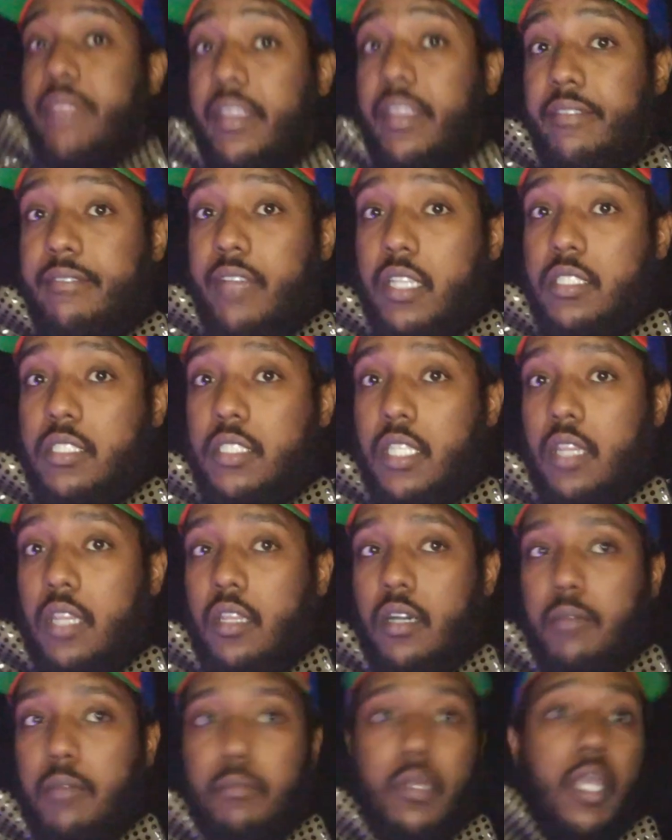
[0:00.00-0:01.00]
Invest in
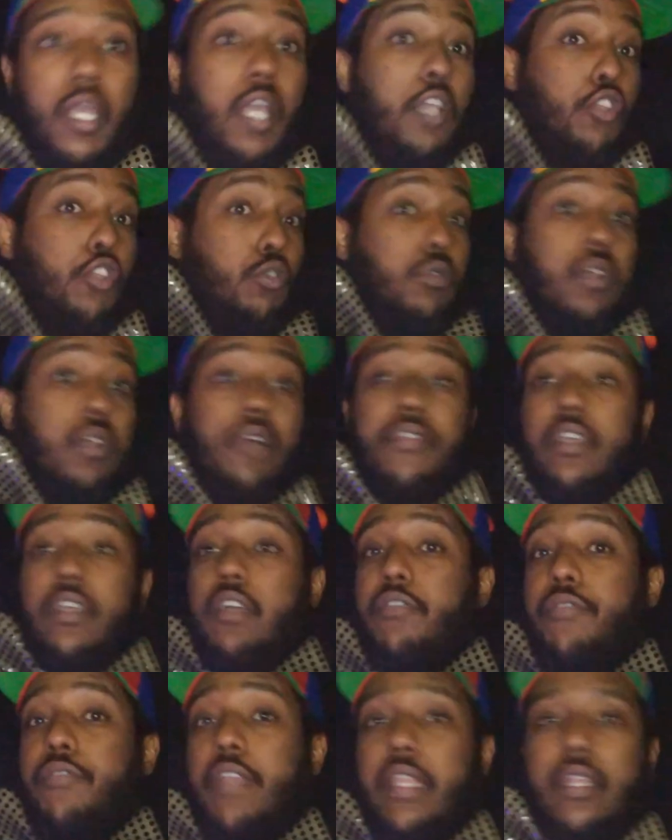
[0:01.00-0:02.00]
them. You love the
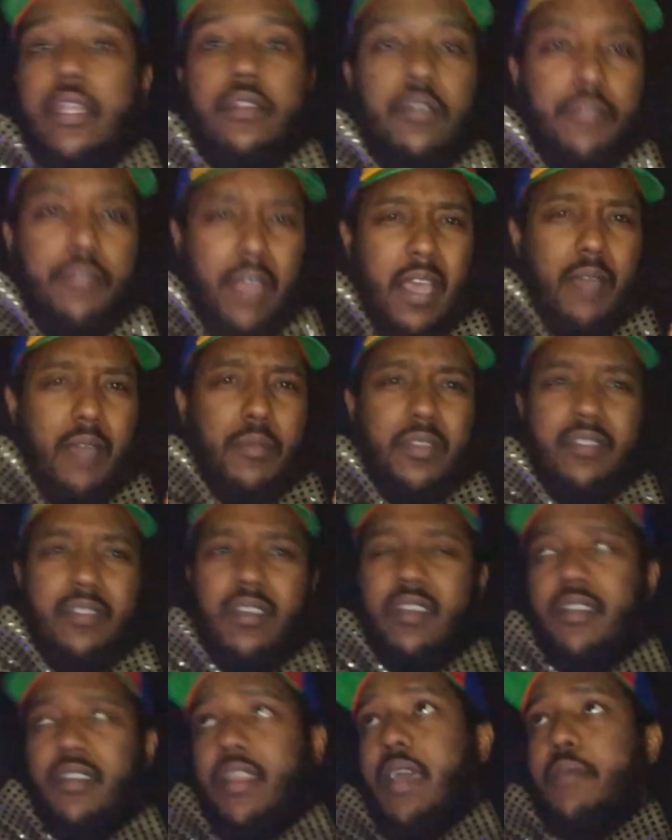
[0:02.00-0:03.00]
convenience of
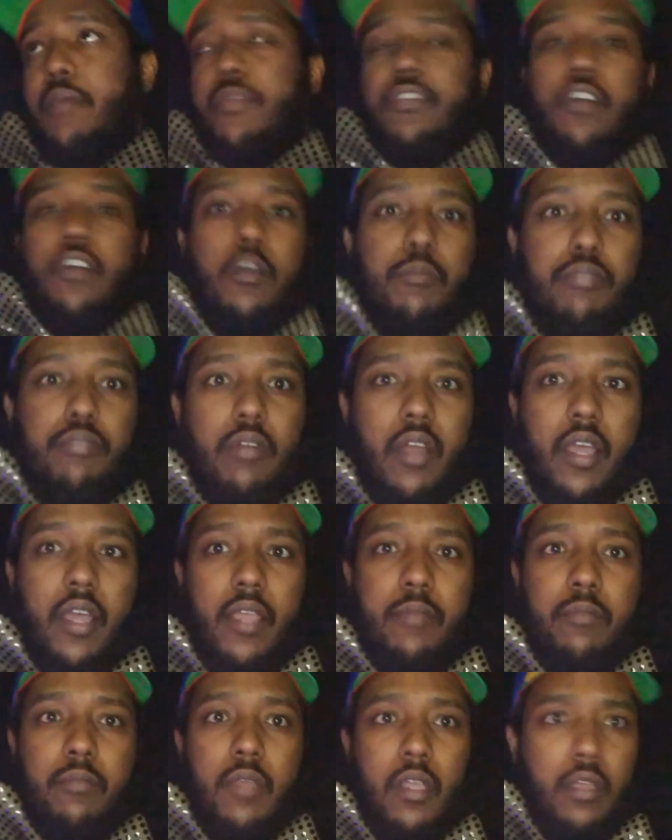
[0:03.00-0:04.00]
Amazon and Amazon
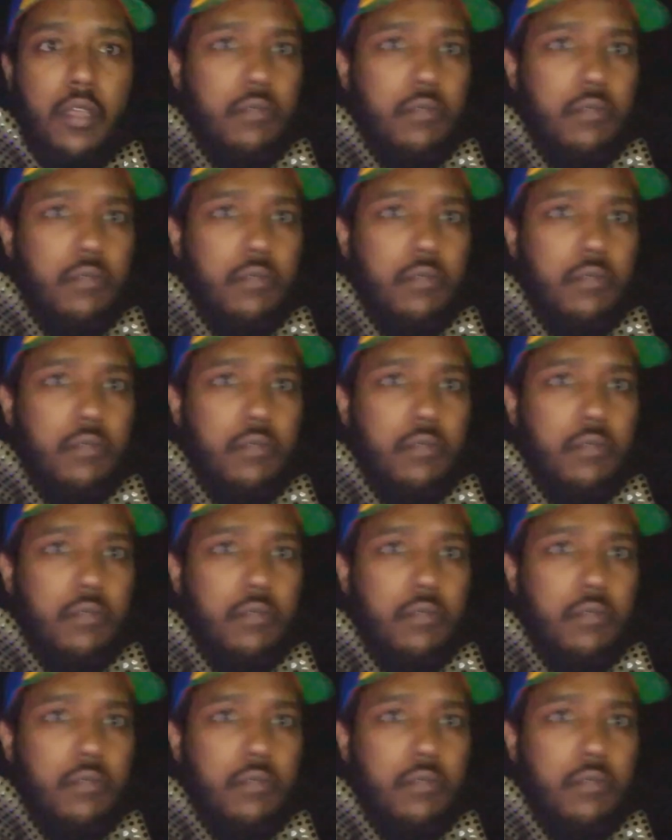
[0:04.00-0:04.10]
Prime?